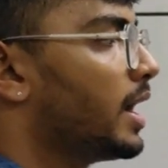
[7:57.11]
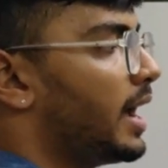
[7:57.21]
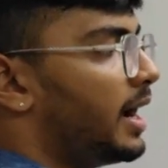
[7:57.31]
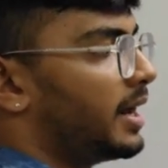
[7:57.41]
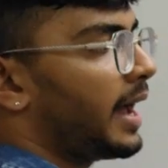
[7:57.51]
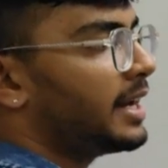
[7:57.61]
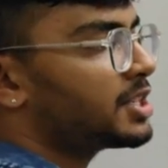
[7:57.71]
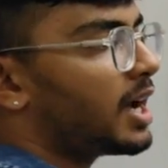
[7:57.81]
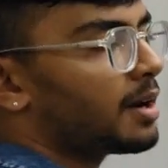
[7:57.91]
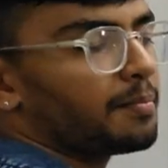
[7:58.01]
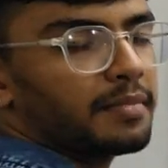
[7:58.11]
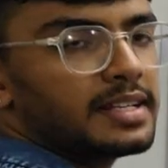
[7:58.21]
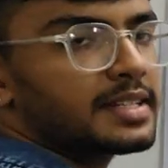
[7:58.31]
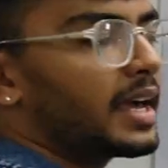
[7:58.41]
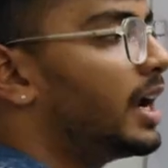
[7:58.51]
and hr
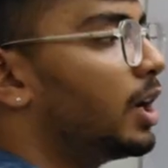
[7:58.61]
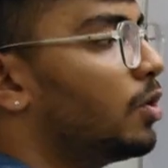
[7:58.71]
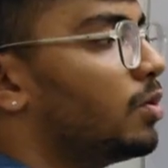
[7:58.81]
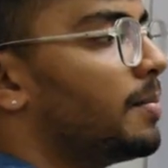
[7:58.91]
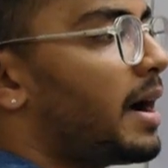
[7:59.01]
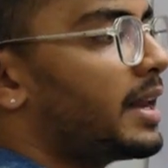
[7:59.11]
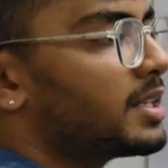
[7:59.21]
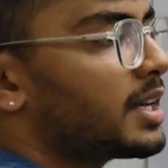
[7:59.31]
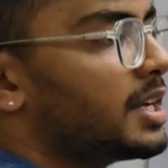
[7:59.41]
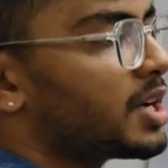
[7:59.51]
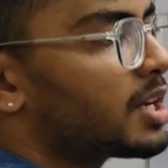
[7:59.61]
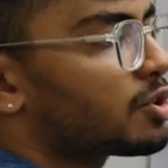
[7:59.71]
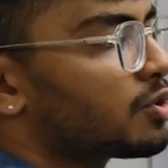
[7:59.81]
is negative. The minus hr